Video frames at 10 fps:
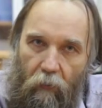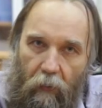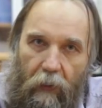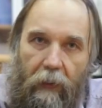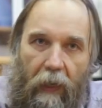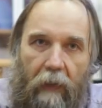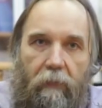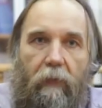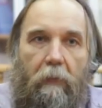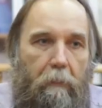
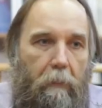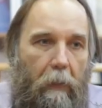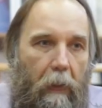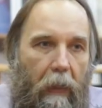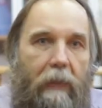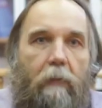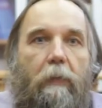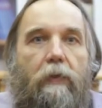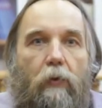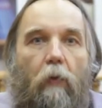enough
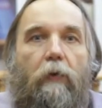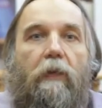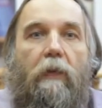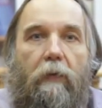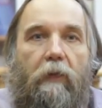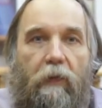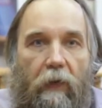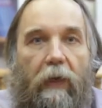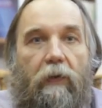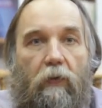elements of the civil
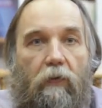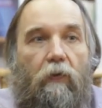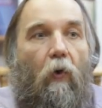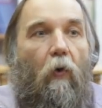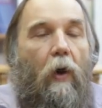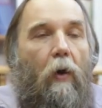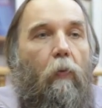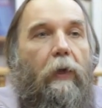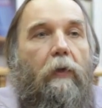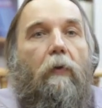society. So
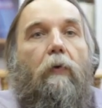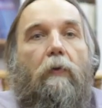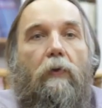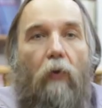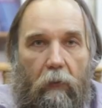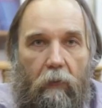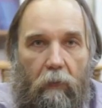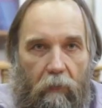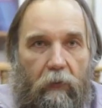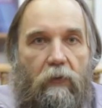we could not
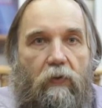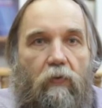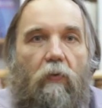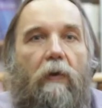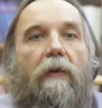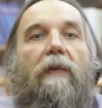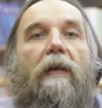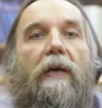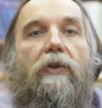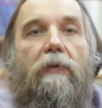destroy
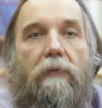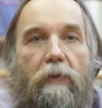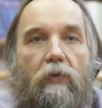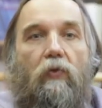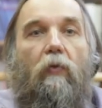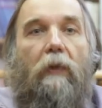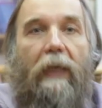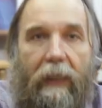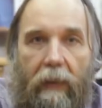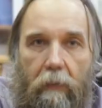nations
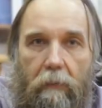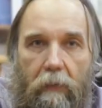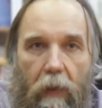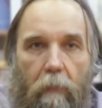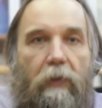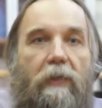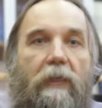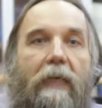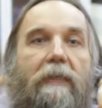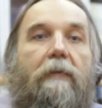today.
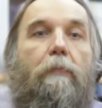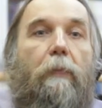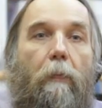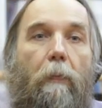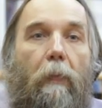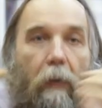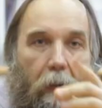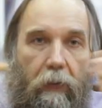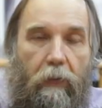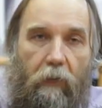Precisely,
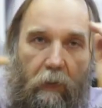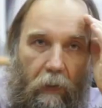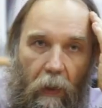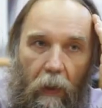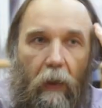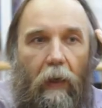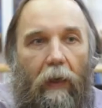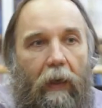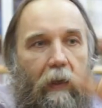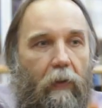it is
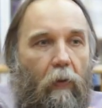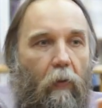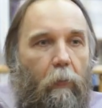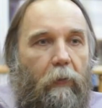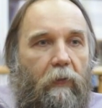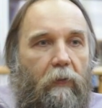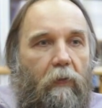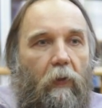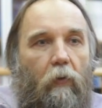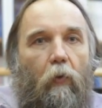the opposite
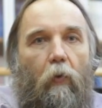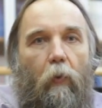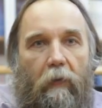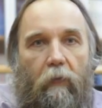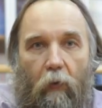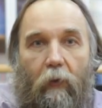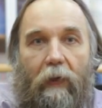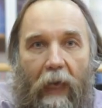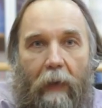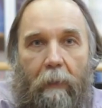to what
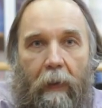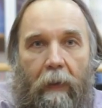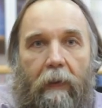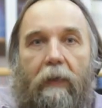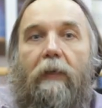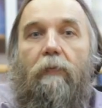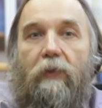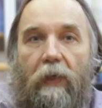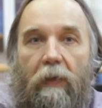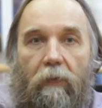Fukuyama
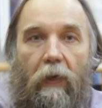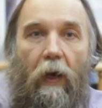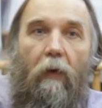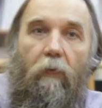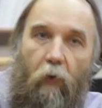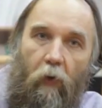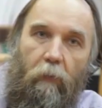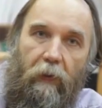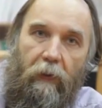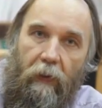himself
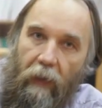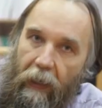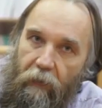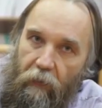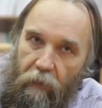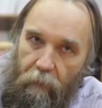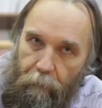affirmed in the 90s,